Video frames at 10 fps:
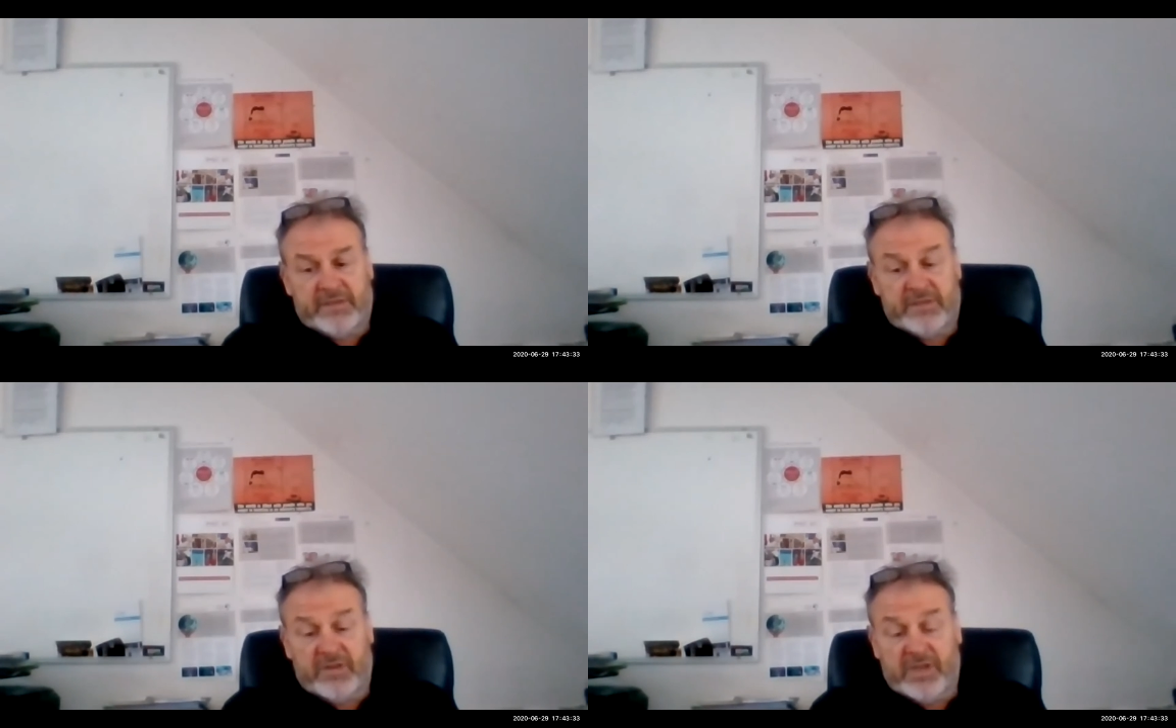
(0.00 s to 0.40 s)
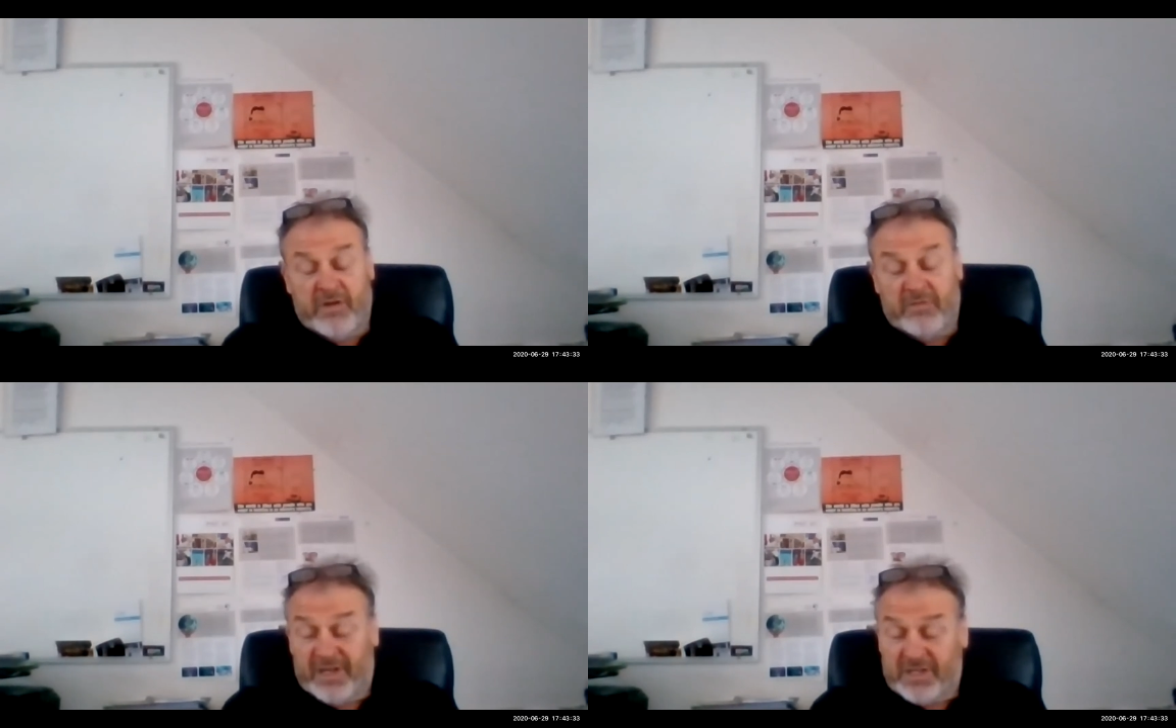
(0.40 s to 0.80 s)
So they
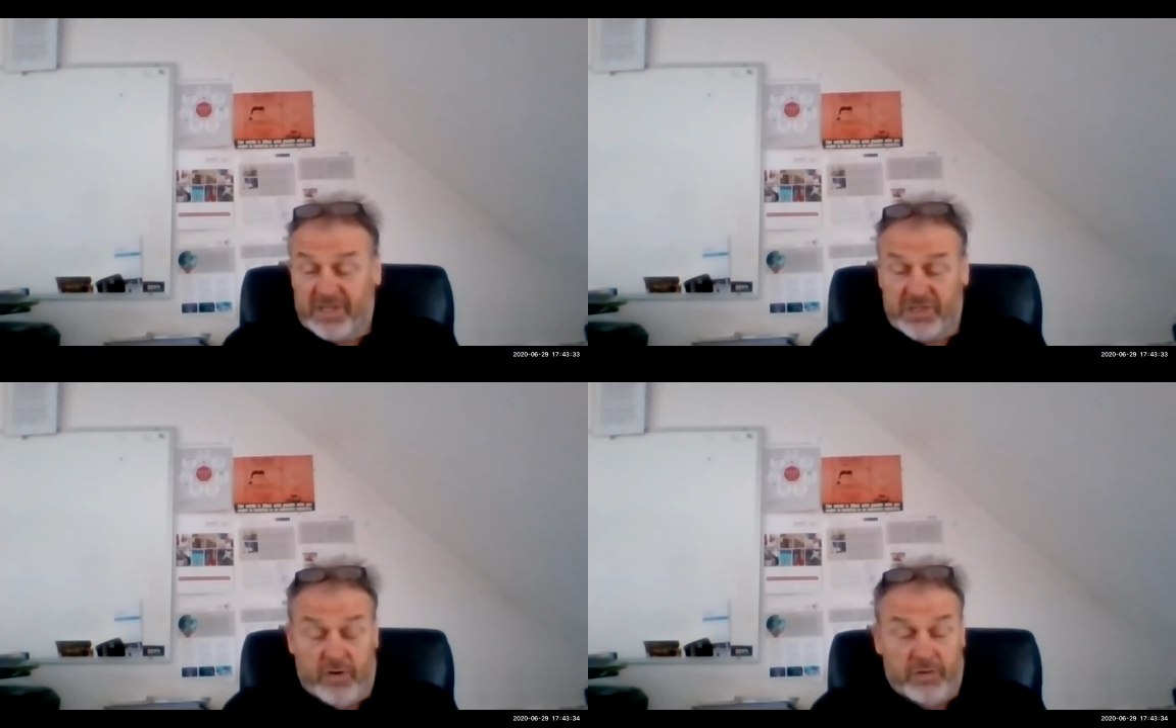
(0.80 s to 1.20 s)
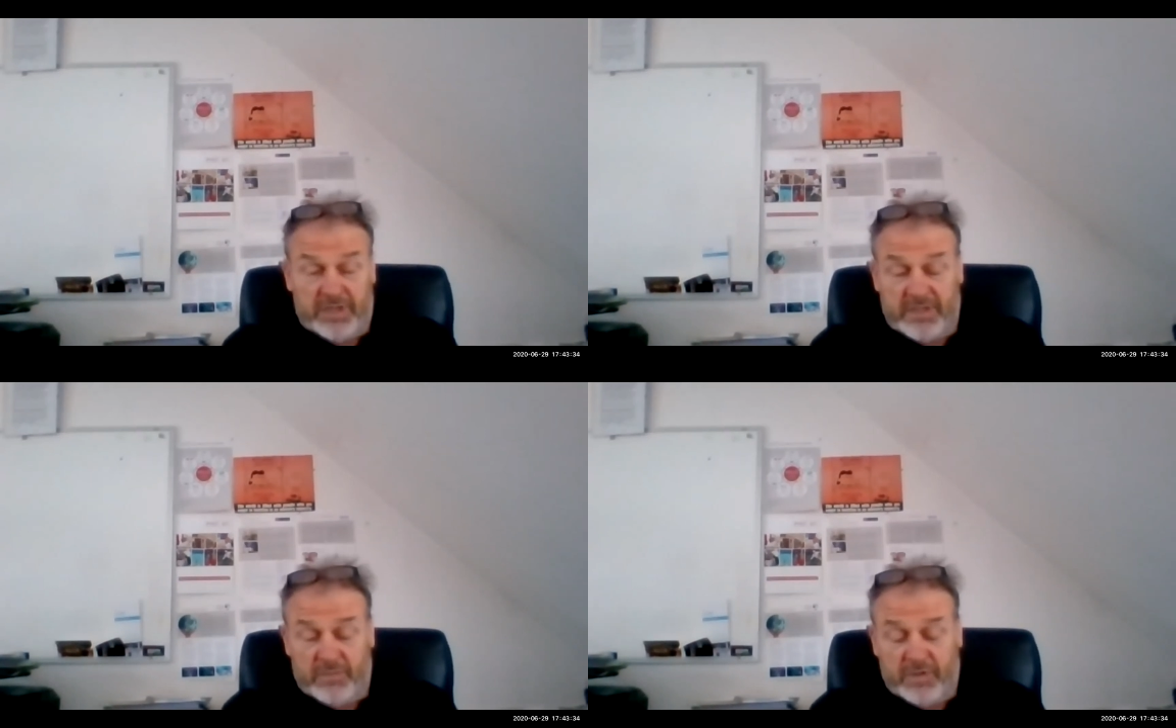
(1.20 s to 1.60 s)
don't actually show any
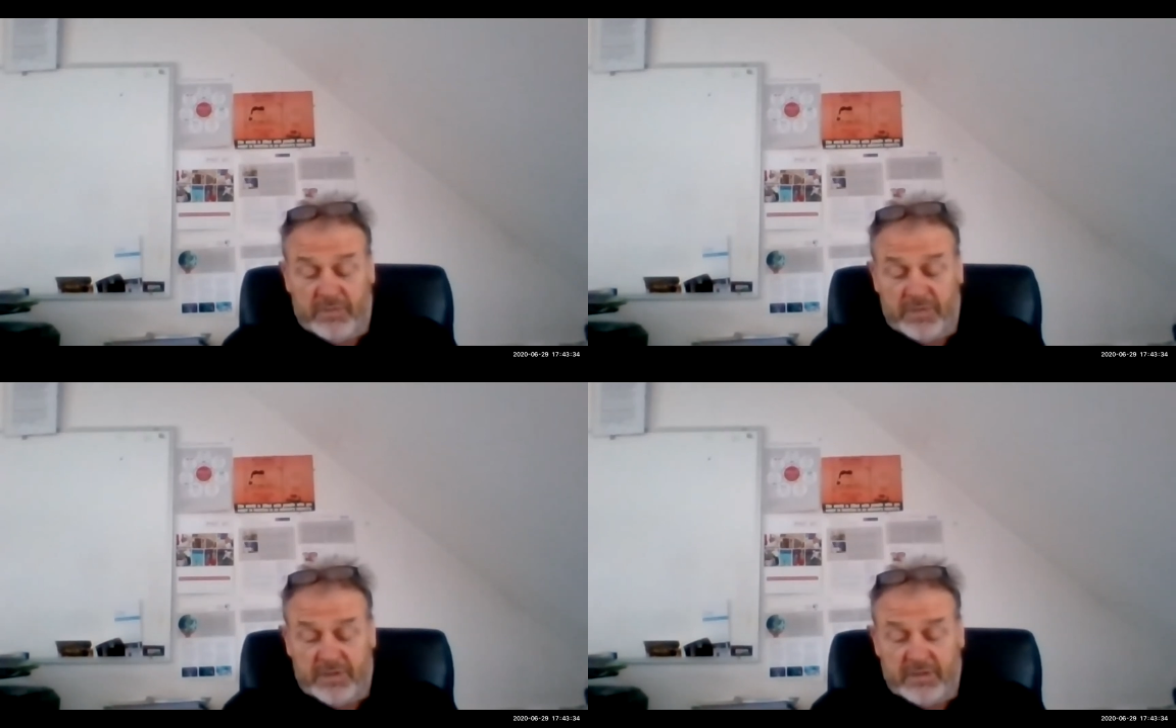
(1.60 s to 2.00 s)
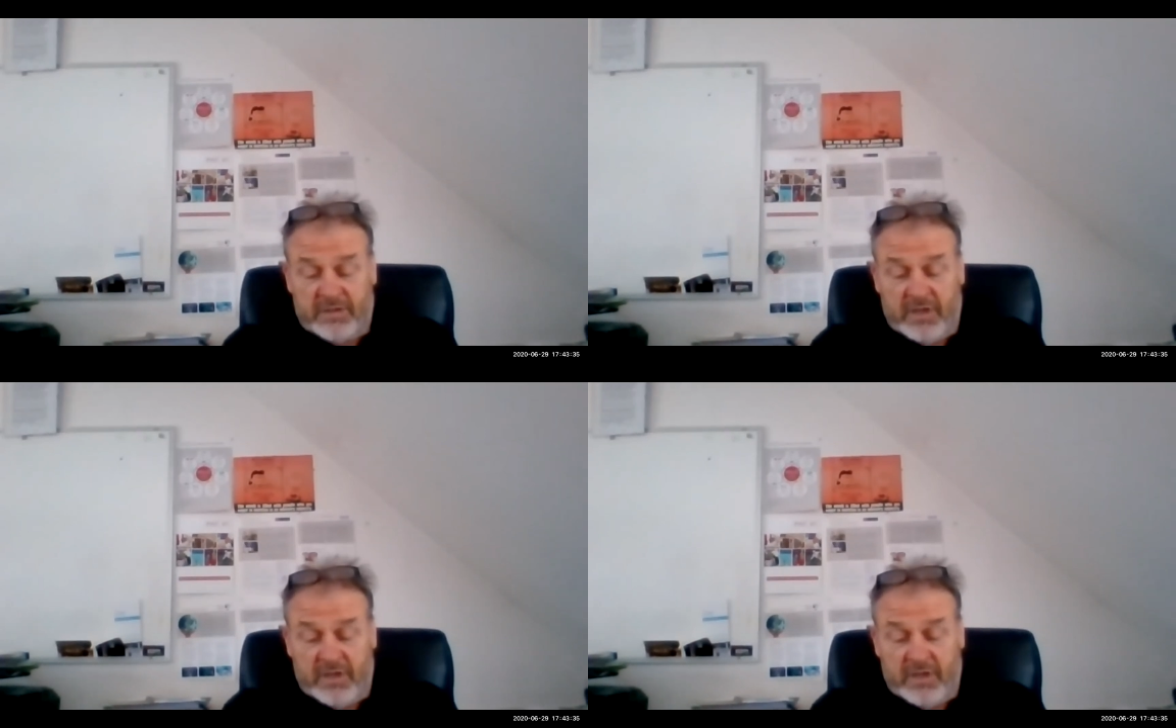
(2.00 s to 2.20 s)
symptoms.